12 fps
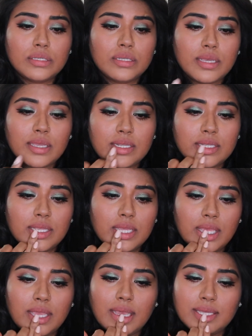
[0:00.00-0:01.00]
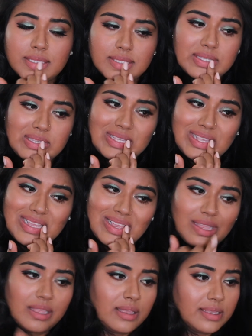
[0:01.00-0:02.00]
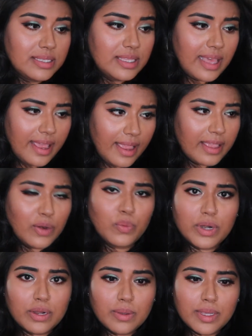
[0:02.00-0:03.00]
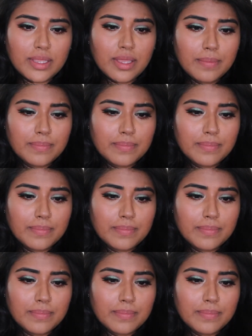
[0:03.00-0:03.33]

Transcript: Tint, yes. See, that I can work with.